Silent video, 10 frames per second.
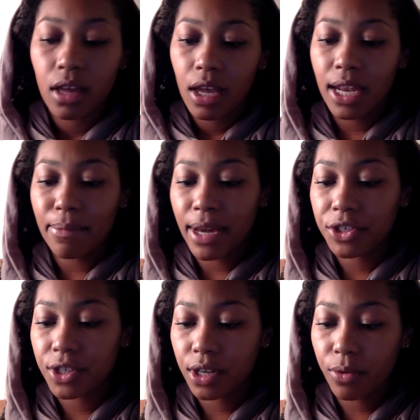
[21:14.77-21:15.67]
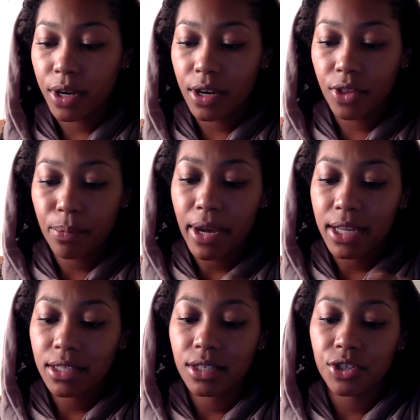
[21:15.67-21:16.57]
And I'm actually going to read another
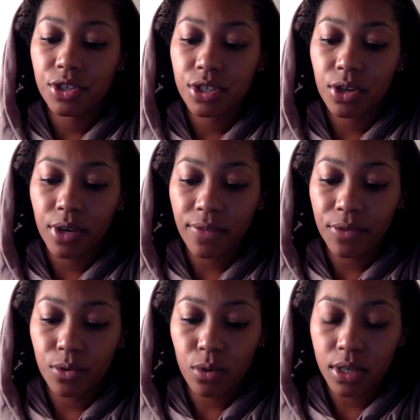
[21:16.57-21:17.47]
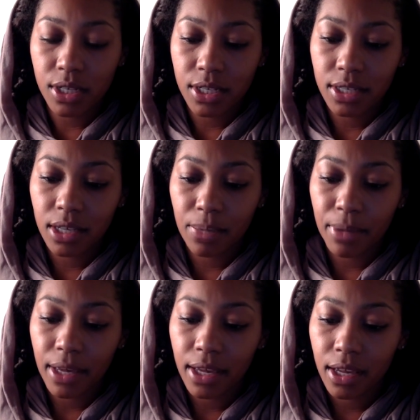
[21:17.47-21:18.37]
passage. So if you want to skip
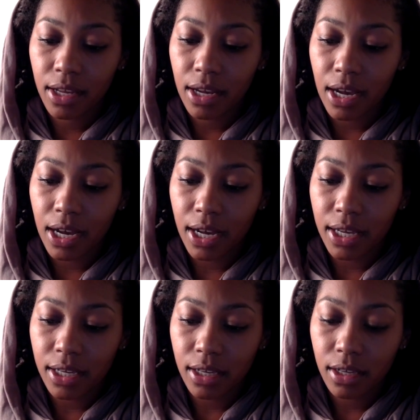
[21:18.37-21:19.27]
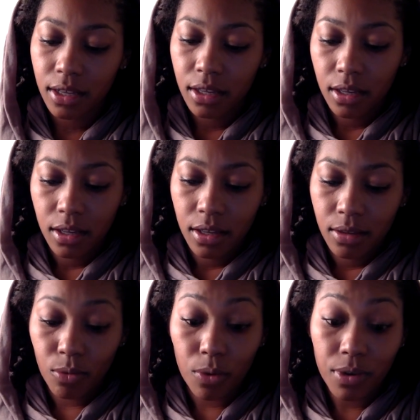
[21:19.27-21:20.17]
ahead, I
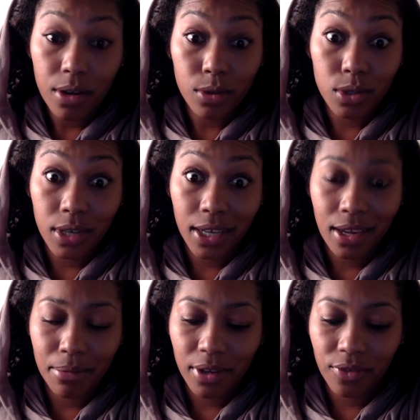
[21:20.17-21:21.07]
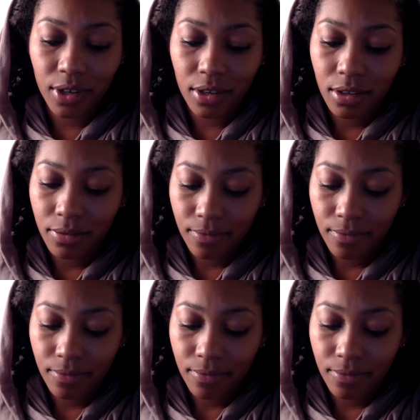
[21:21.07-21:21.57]
won't know, so I can't be offended.